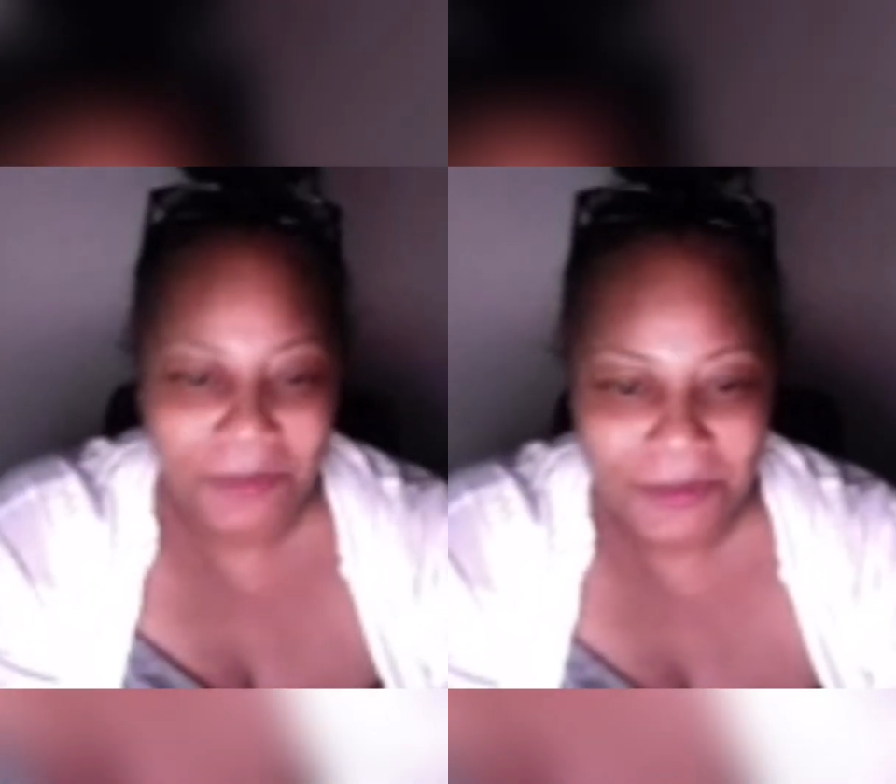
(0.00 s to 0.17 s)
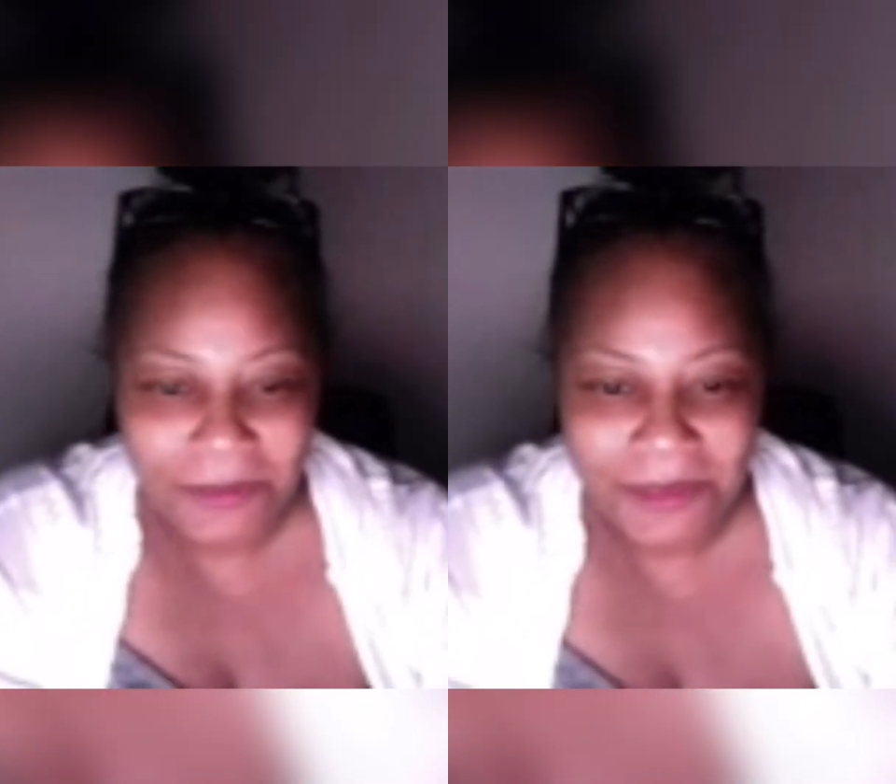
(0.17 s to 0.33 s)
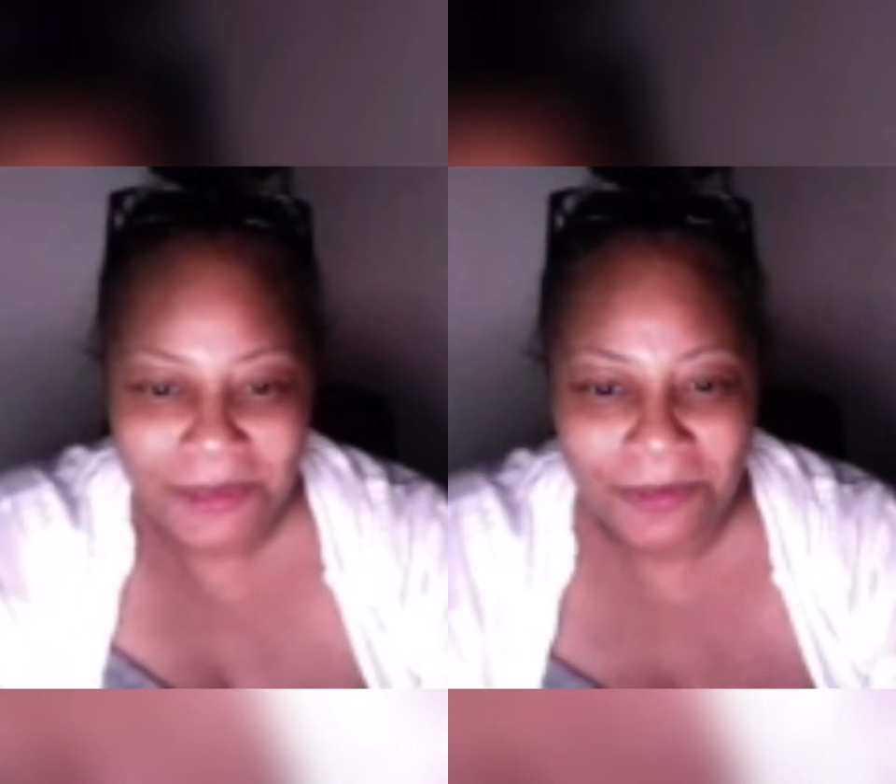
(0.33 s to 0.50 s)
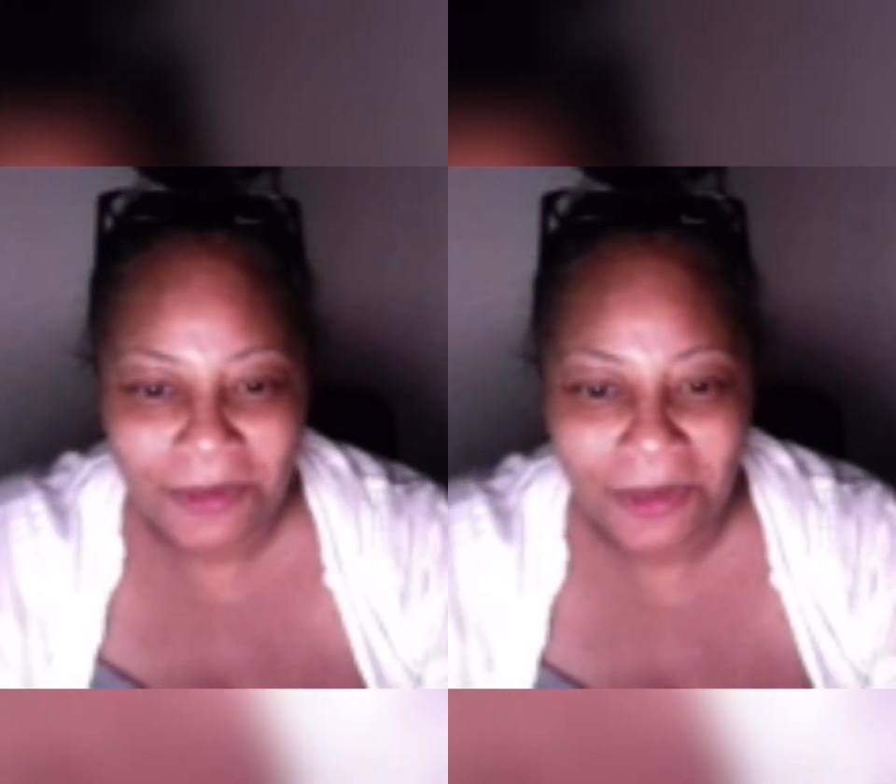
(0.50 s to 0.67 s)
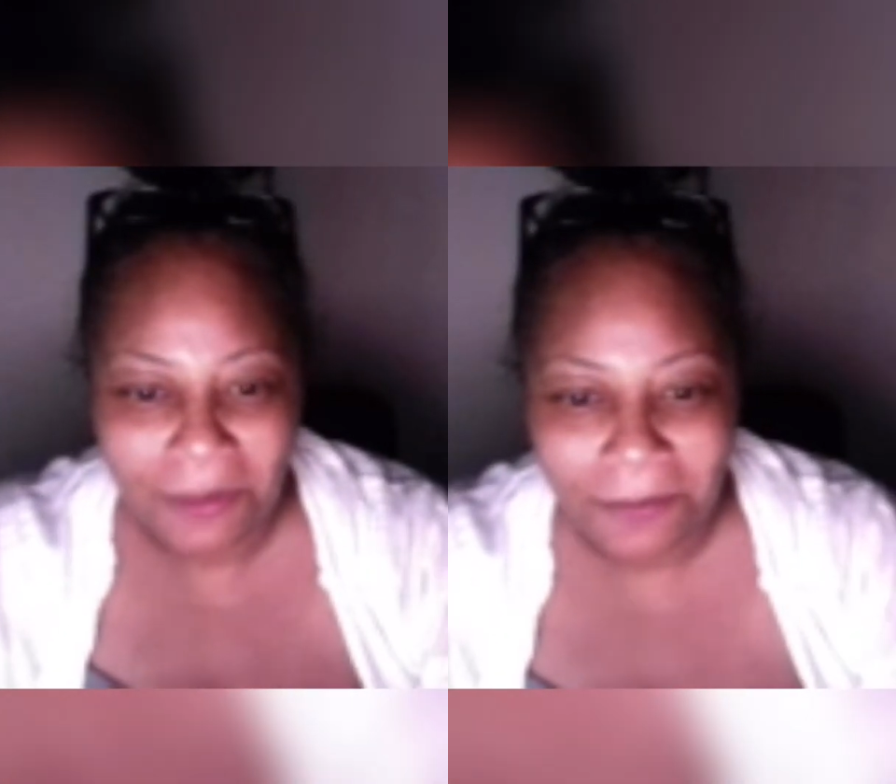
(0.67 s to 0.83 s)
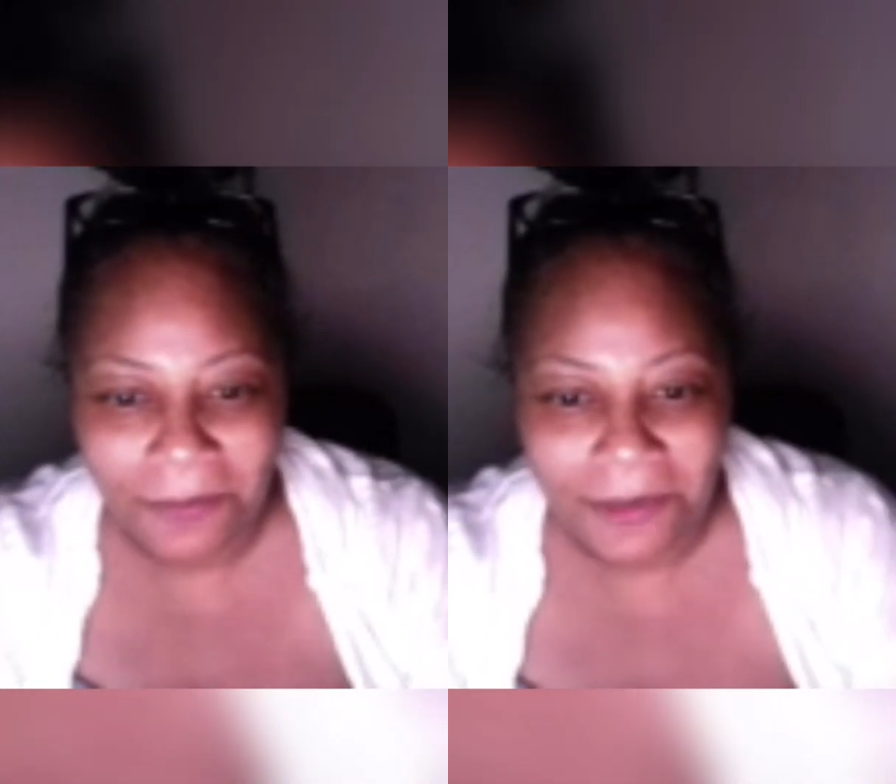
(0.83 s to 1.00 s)
We're supposed to be
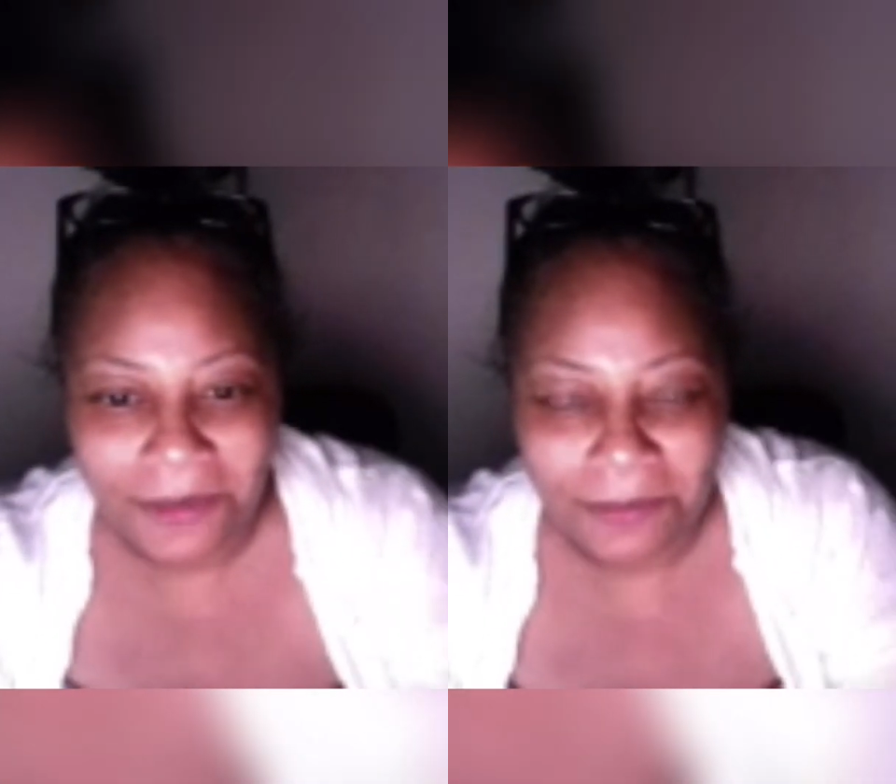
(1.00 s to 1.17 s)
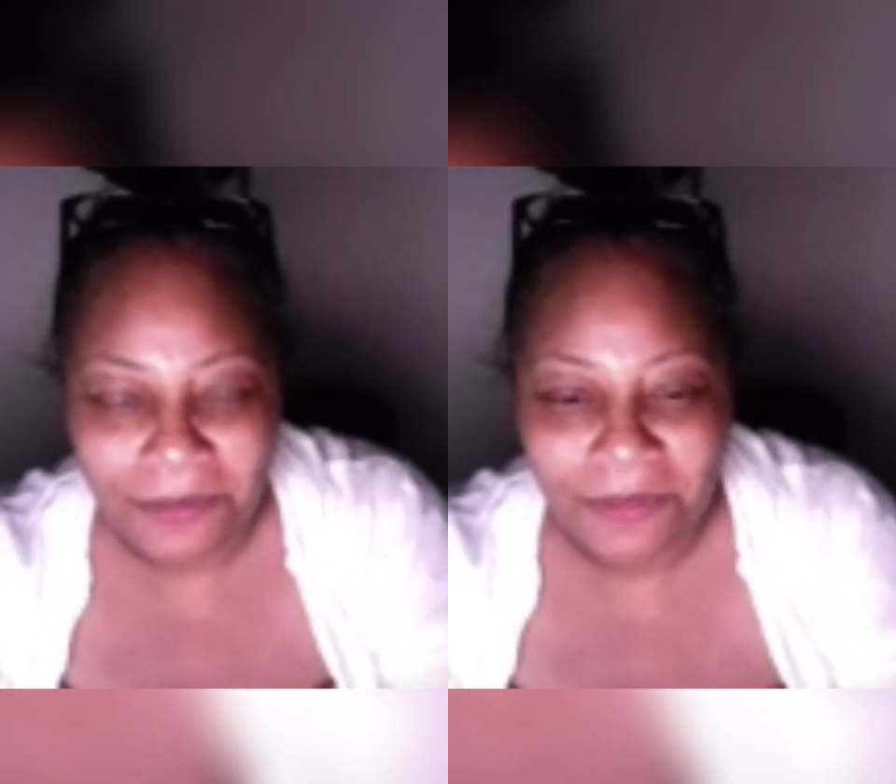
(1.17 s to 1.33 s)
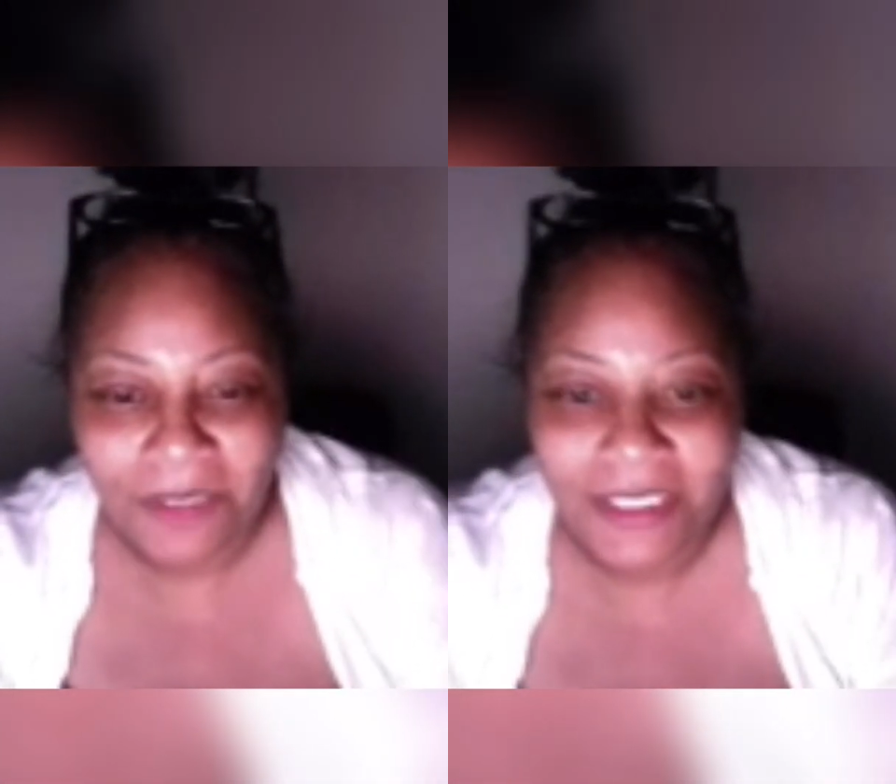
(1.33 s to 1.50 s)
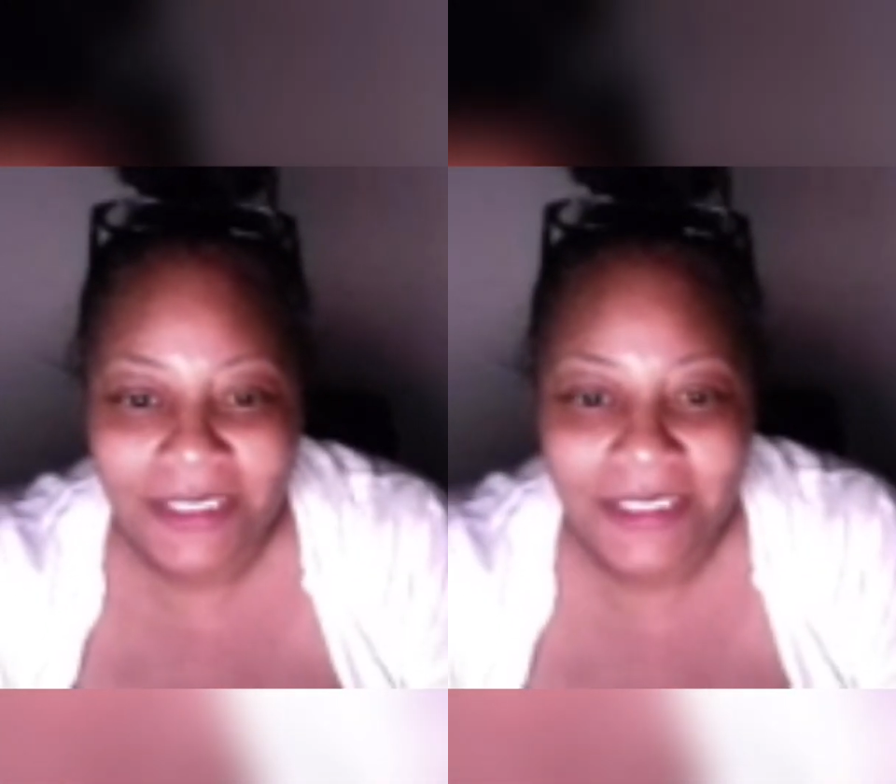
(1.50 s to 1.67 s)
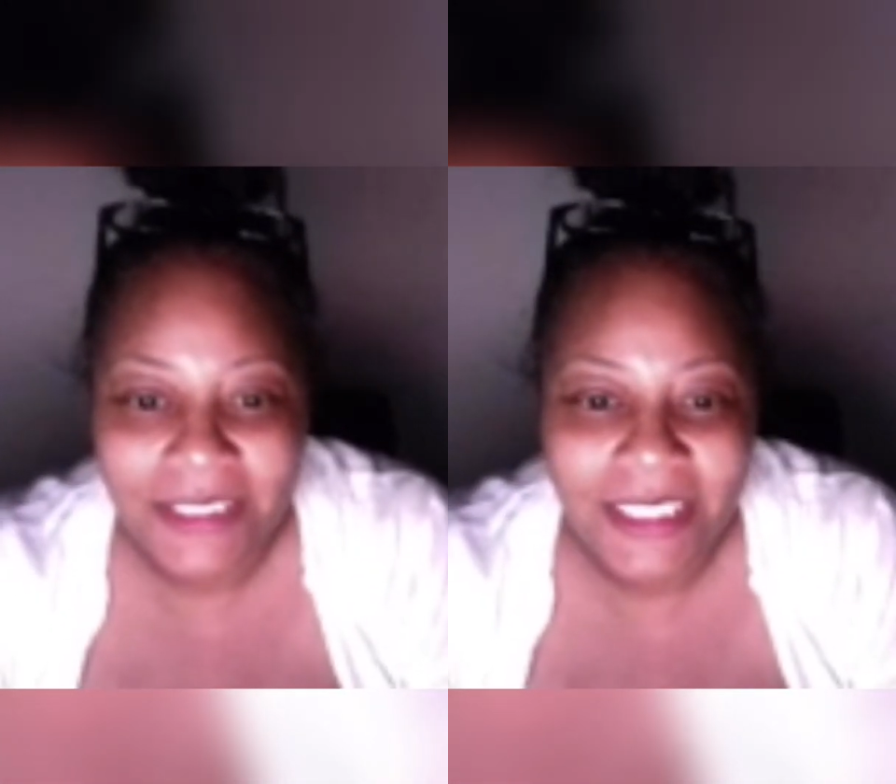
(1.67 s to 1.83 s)
on point and be ready.